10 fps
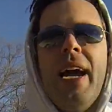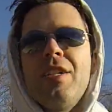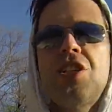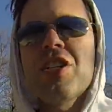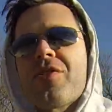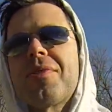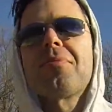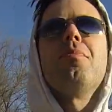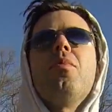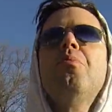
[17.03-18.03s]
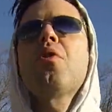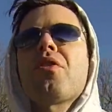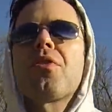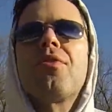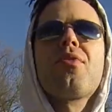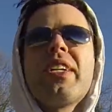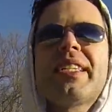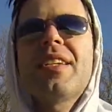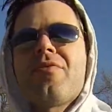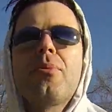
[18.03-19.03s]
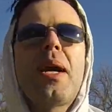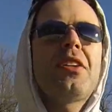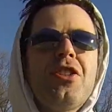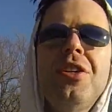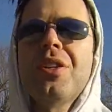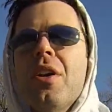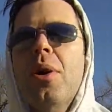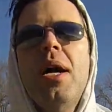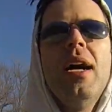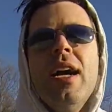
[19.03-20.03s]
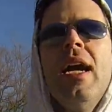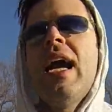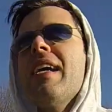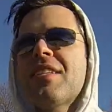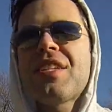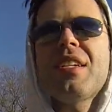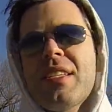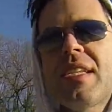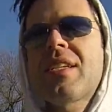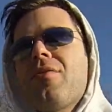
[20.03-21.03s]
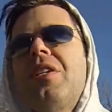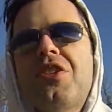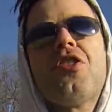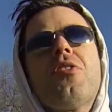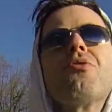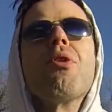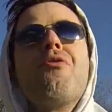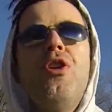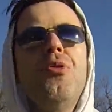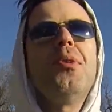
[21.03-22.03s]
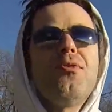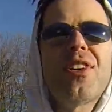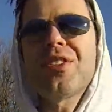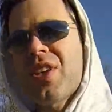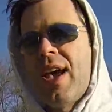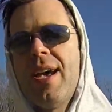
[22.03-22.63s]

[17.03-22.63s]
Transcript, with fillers: I just, with more recent information, you know, hadn't seen it since I really started to review movies.